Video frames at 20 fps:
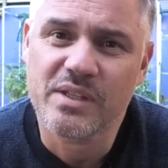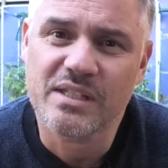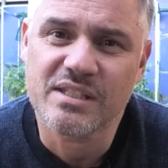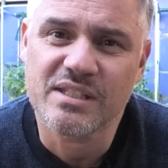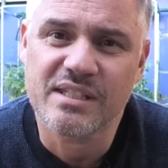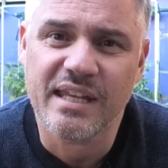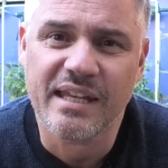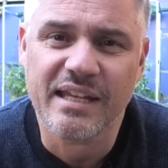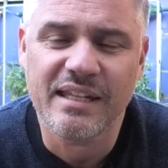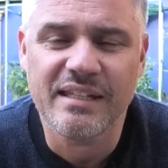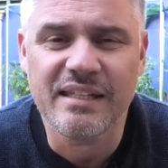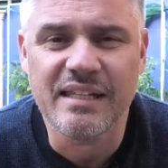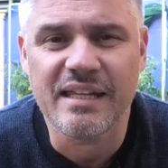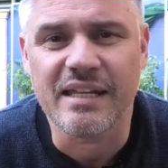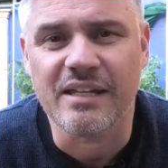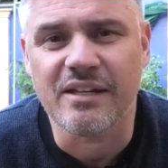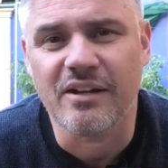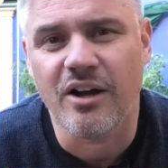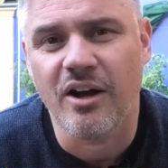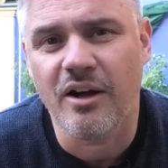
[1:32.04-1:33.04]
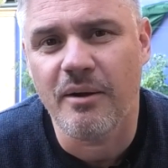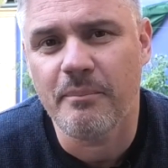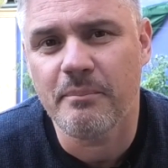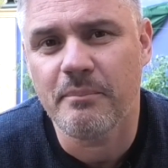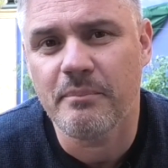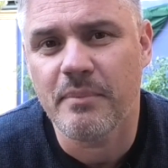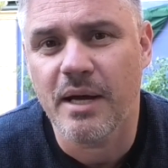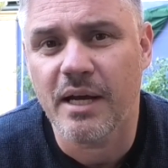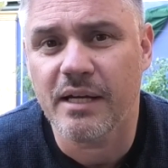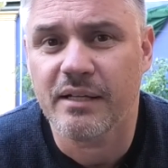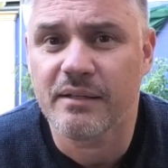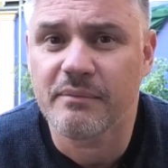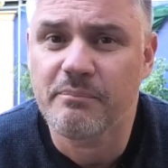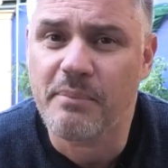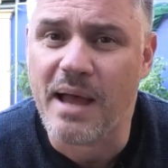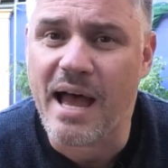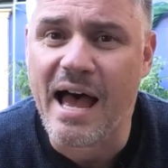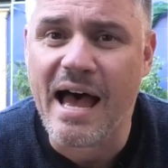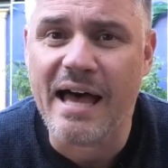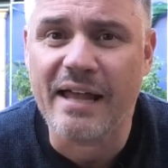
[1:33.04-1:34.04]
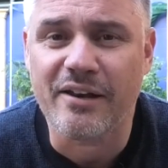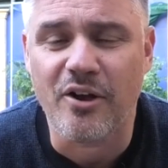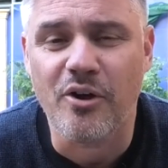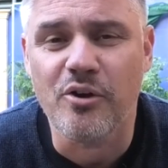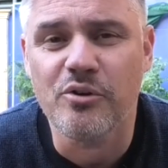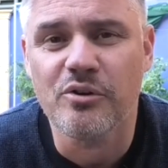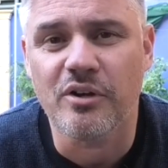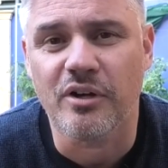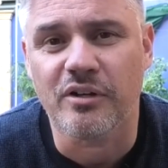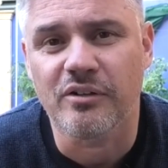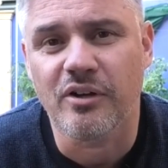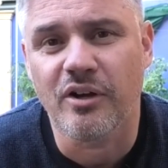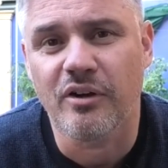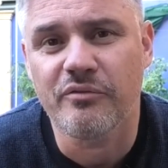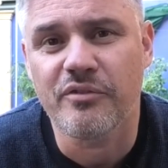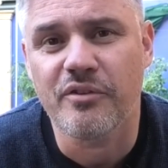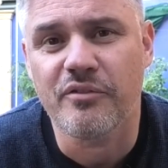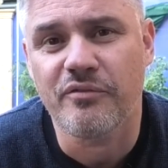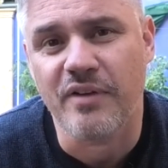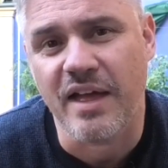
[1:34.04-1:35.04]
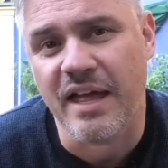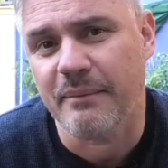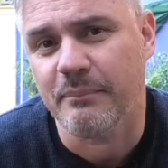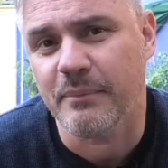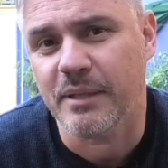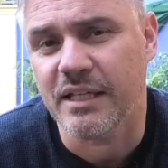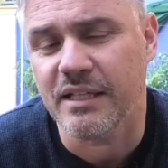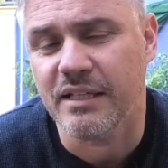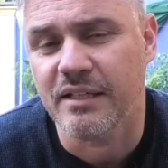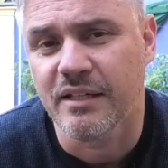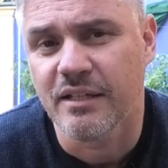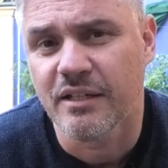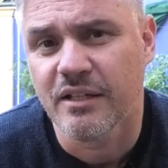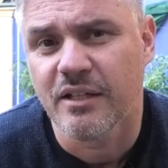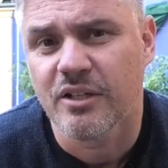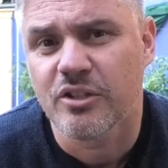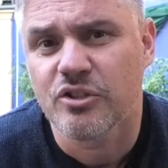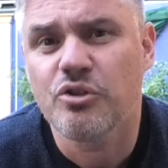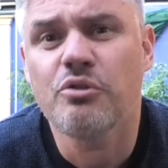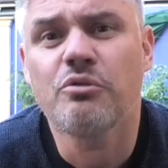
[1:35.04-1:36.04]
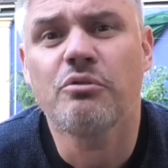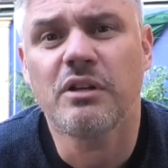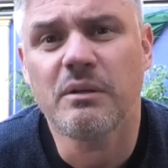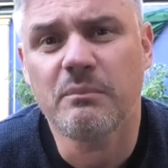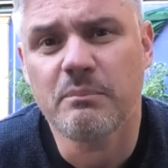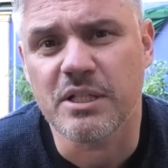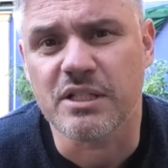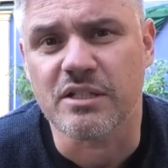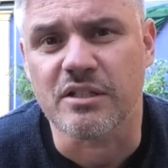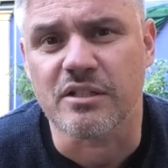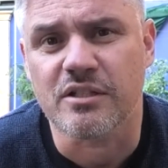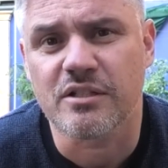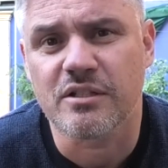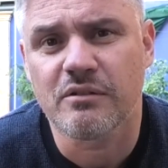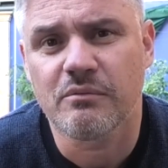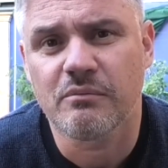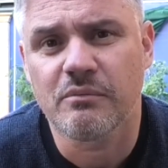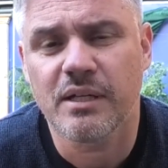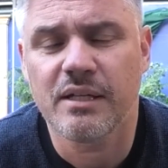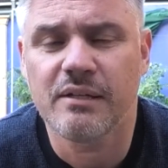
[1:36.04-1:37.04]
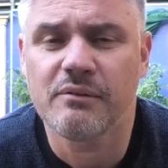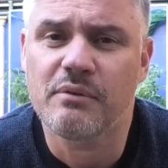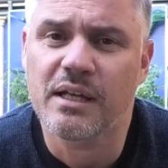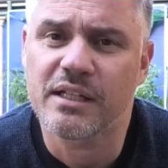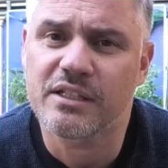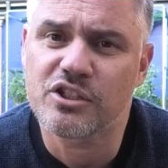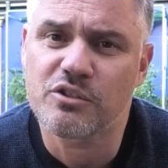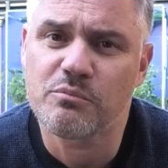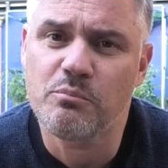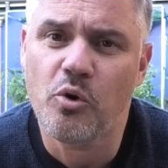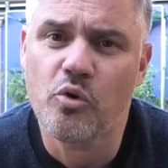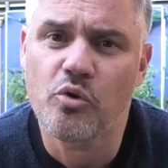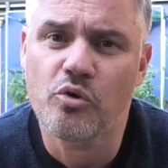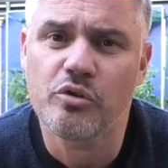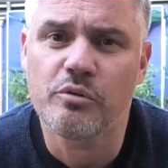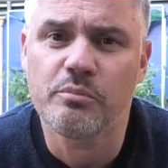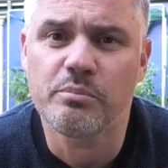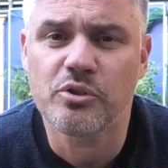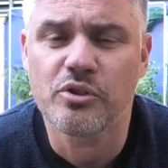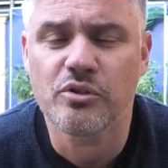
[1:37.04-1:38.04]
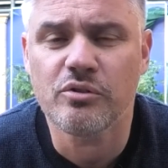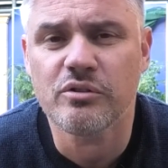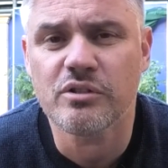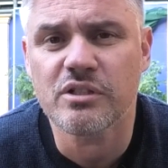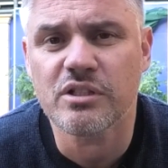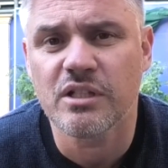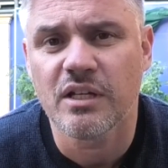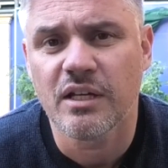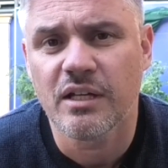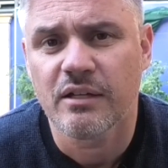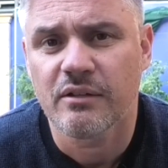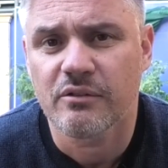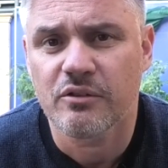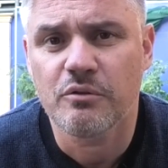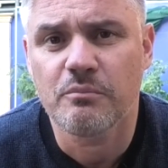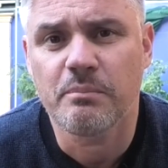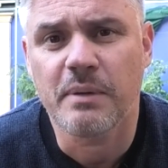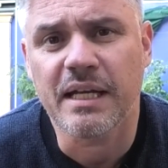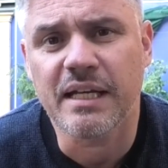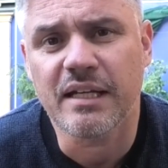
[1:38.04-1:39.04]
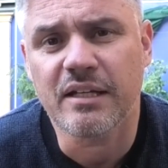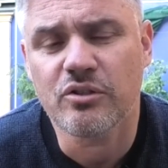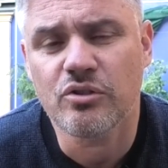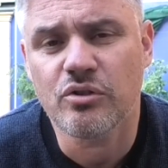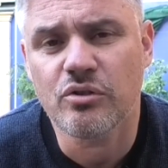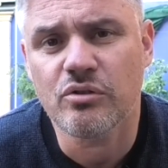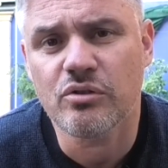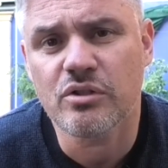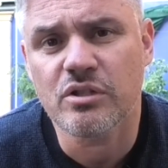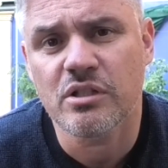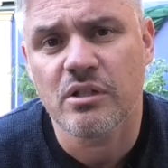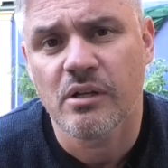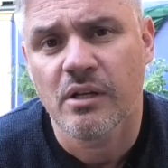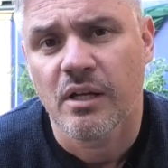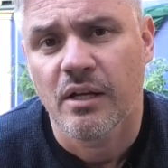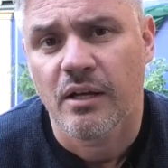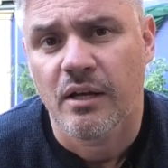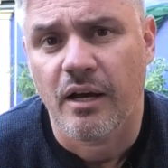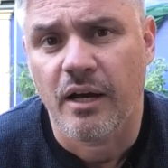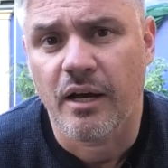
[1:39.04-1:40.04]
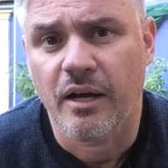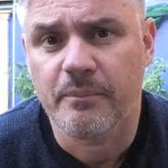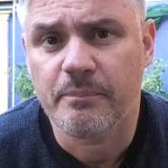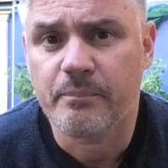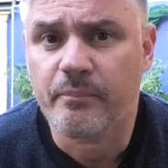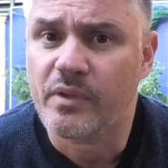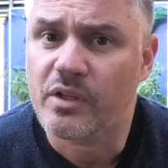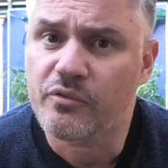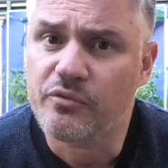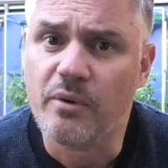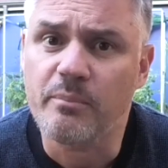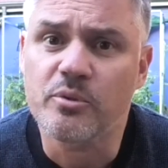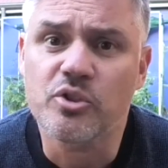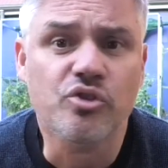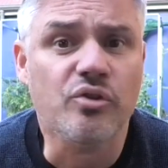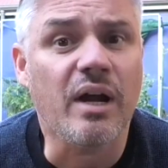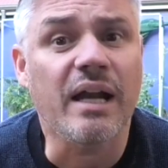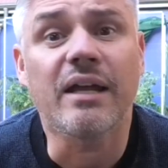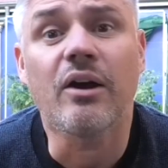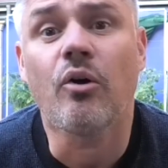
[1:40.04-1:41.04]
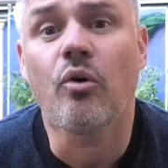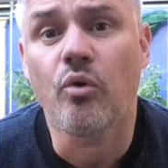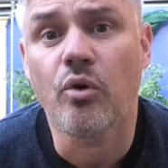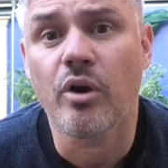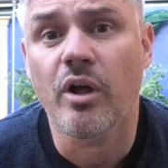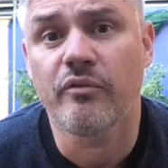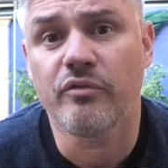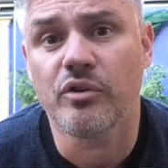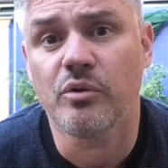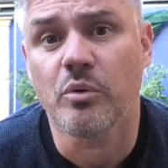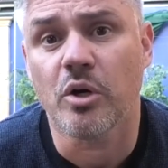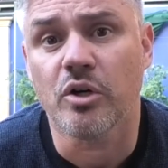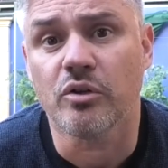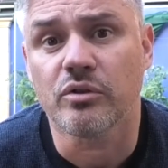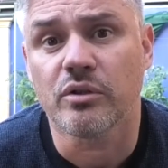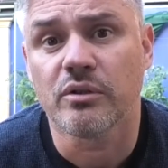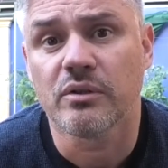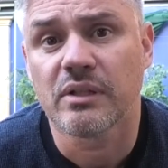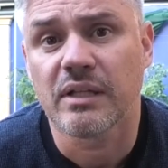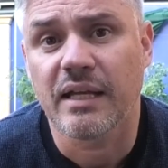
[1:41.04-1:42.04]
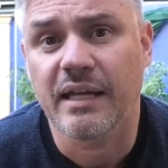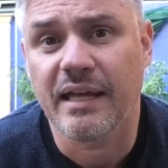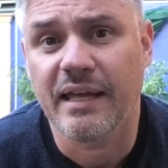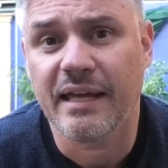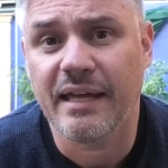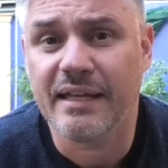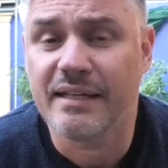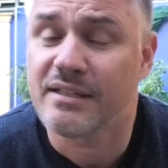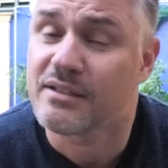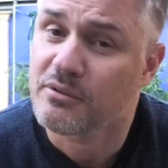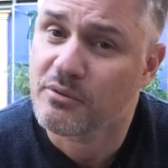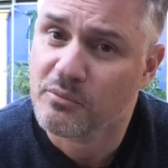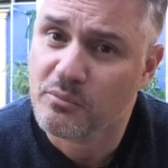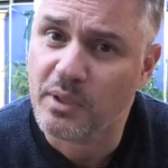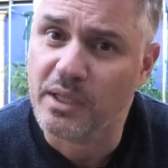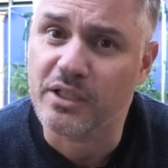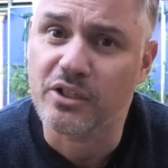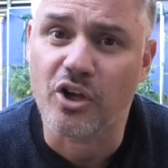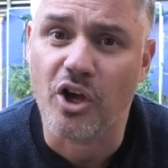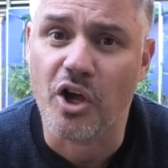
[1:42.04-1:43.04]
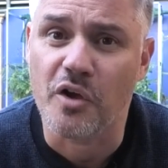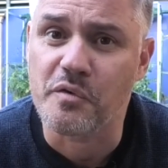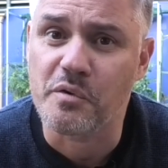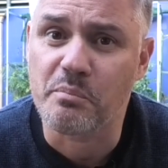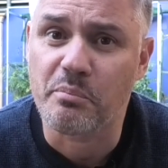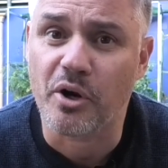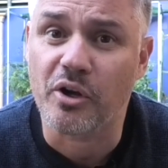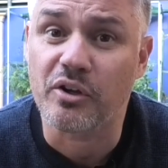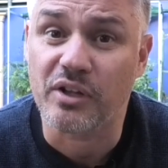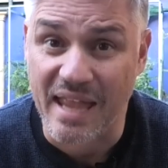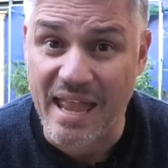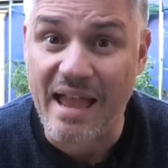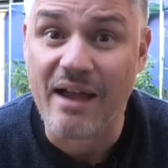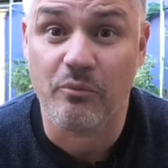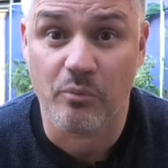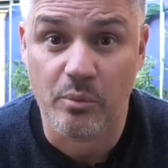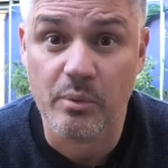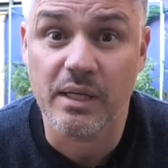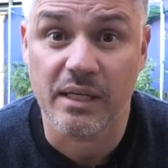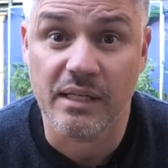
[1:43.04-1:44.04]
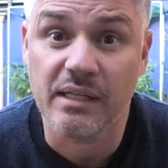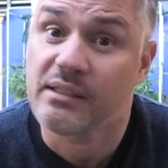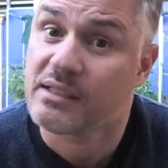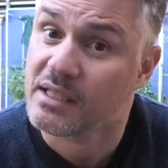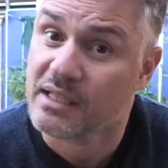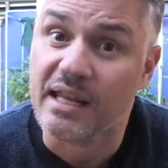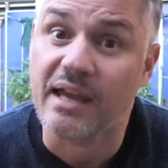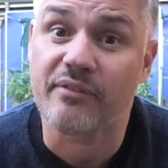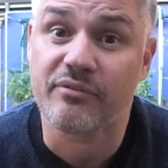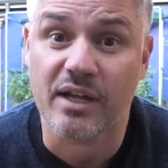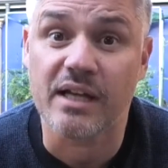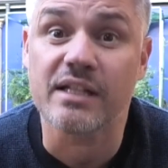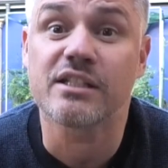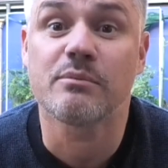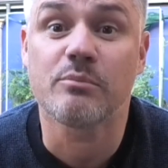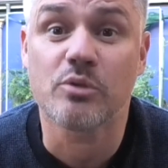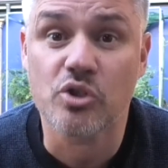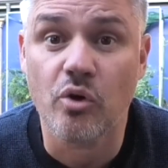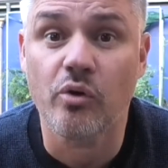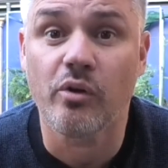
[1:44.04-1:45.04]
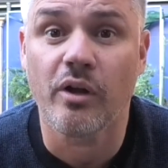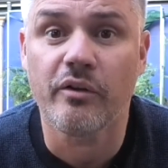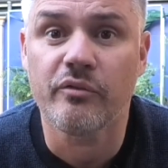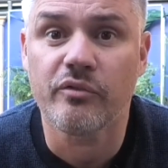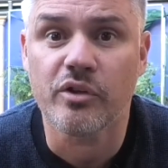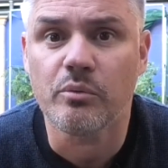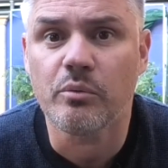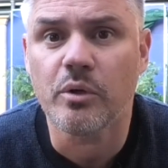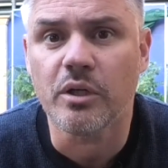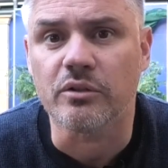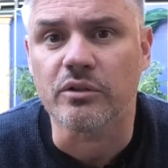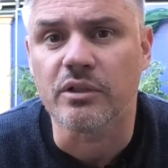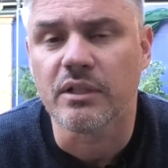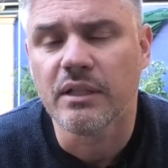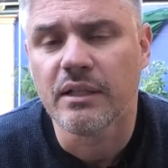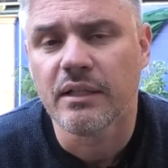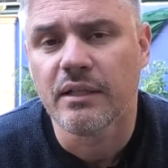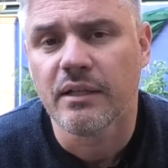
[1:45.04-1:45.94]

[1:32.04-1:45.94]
Secondly, I'm a part owner of the family touring business. We run small group tours through Bunnik Tours from Australia all over the world. And when COVID broke out, we did have customers all over the world.